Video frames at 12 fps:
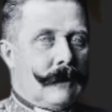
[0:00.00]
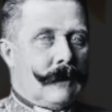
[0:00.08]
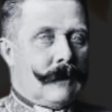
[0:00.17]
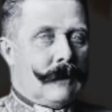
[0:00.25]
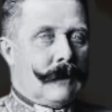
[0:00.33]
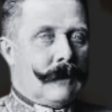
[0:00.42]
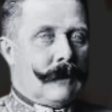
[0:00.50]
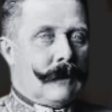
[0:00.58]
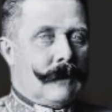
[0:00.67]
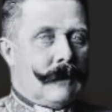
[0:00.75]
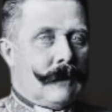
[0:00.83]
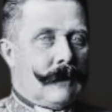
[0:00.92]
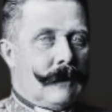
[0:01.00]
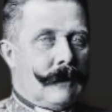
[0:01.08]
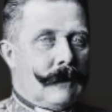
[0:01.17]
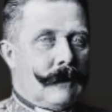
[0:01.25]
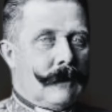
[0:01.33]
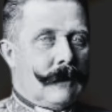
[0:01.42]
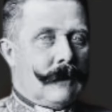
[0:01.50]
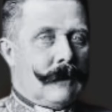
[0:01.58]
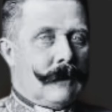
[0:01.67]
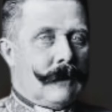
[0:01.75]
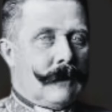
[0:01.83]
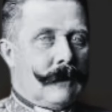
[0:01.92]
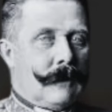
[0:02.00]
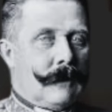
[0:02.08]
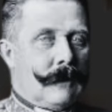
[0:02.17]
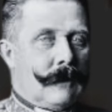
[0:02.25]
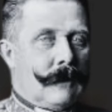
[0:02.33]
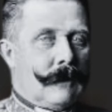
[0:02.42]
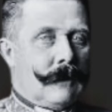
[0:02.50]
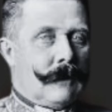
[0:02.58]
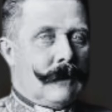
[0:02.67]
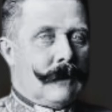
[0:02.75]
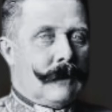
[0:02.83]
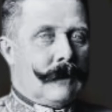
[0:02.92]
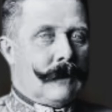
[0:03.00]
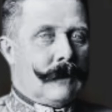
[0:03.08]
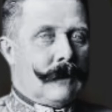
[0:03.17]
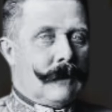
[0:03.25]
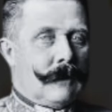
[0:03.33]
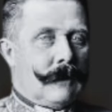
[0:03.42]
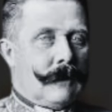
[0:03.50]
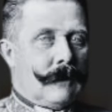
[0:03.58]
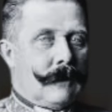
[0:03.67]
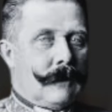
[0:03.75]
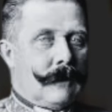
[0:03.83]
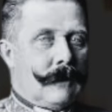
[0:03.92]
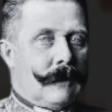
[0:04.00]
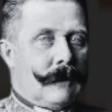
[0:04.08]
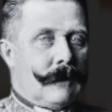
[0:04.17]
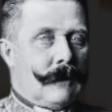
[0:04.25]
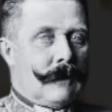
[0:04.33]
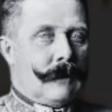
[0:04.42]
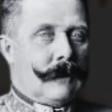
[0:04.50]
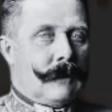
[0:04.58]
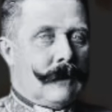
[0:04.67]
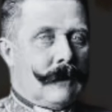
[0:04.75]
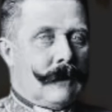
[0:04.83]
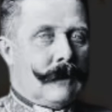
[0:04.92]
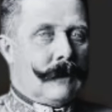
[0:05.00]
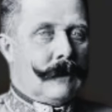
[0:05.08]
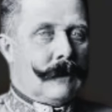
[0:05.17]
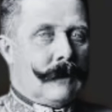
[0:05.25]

Nothing is said.